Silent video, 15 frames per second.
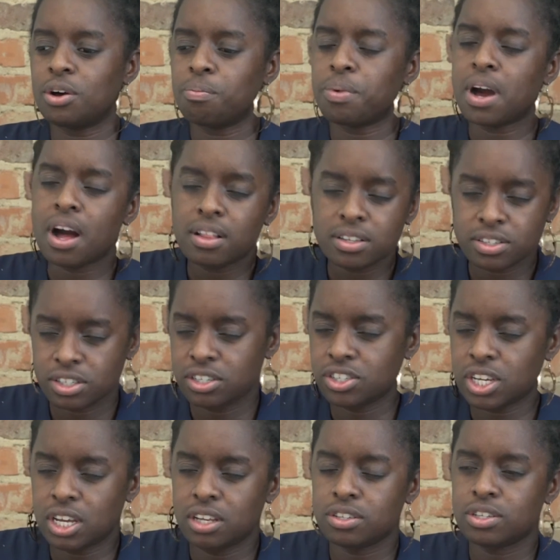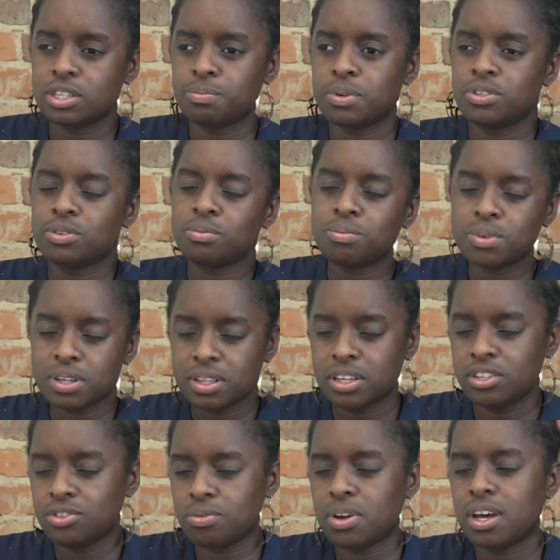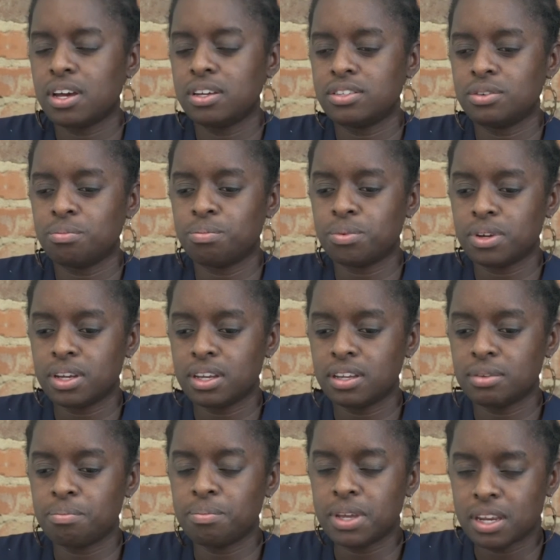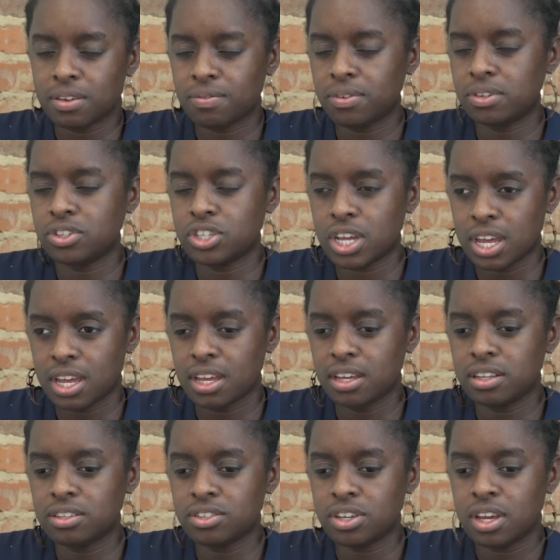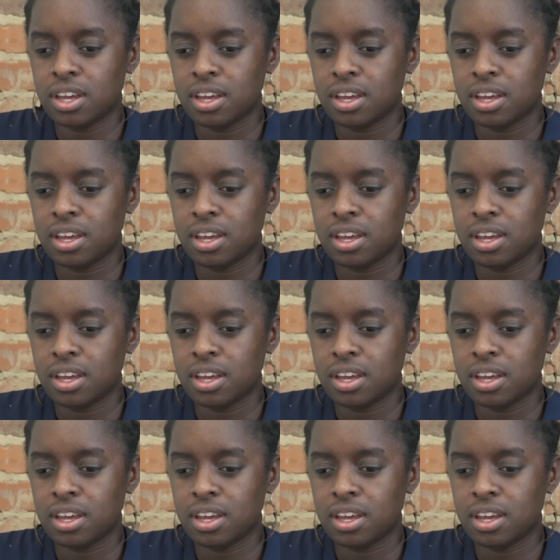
policy changes, but to really try to bring meaningful change